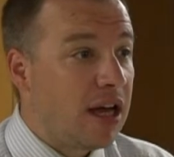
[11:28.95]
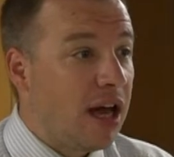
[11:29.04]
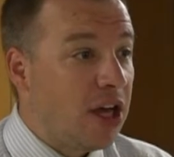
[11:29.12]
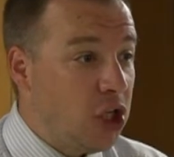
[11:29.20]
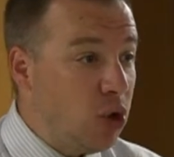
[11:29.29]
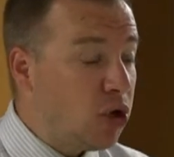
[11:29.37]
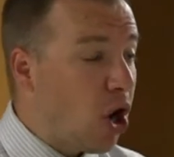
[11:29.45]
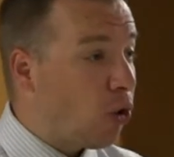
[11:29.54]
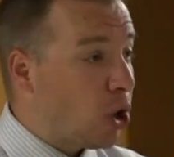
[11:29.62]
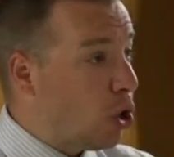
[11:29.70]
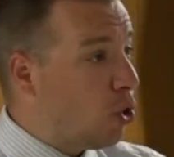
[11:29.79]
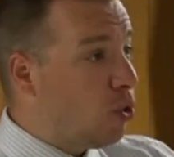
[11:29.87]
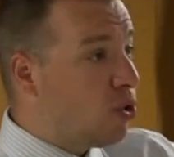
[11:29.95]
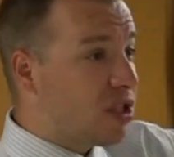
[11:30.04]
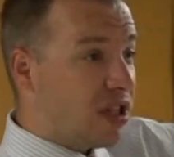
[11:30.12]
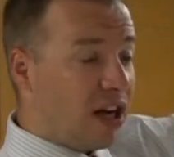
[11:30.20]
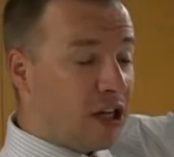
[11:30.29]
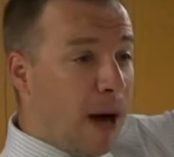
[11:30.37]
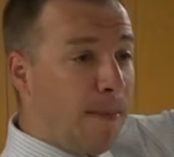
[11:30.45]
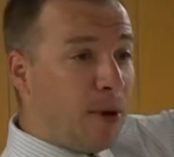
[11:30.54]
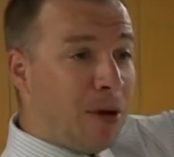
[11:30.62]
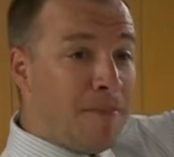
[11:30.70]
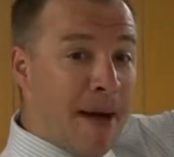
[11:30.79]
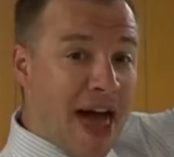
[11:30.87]
You go lose a couple
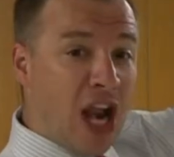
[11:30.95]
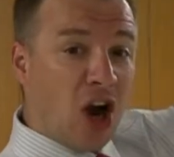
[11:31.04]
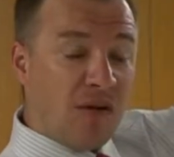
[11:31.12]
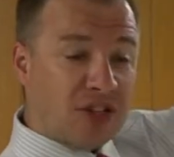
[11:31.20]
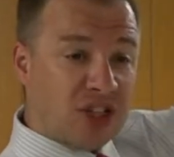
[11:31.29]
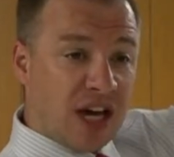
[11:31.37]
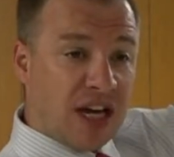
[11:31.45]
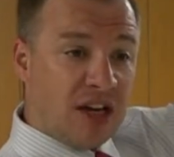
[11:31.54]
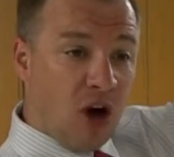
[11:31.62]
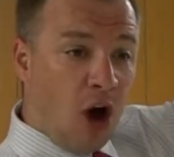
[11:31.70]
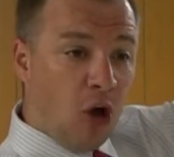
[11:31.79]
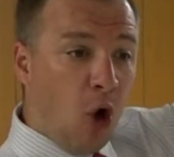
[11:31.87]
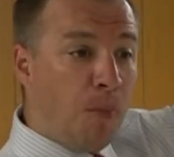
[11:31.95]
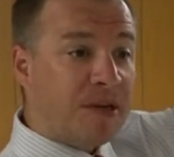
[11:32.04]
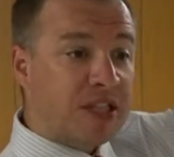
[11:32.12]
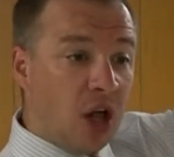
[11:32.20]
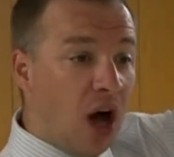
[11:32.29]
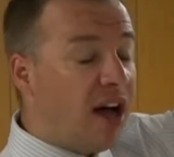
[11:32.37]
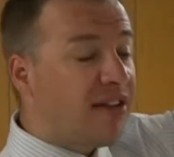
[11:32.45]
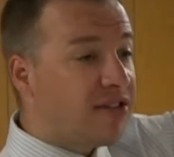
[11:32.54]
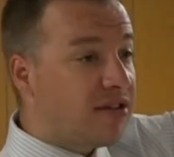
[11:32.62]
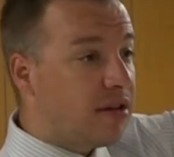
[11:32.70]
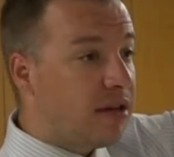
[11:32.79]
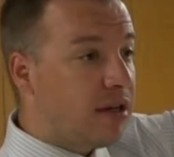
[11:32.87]
of men, and all of a sudden, all hope is lost.